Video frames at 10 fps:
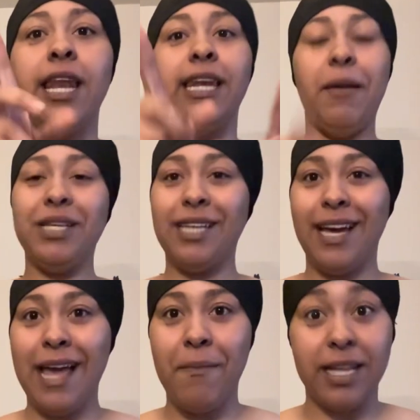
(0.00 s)
Let me
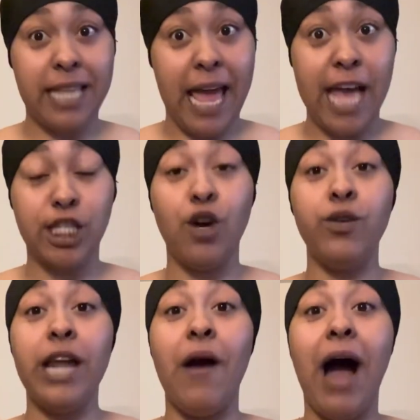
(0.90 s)
tell y'all about that. So
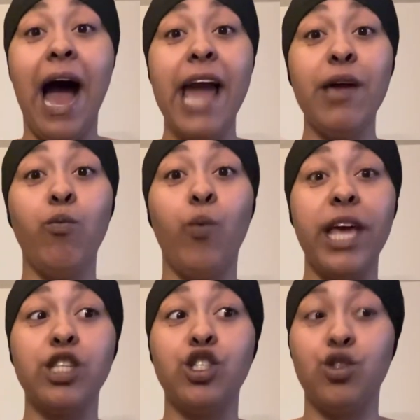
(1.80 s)
now I
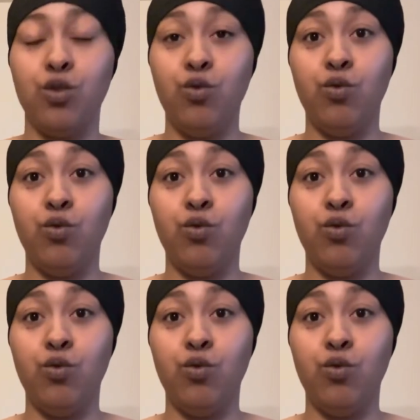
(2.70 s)
went to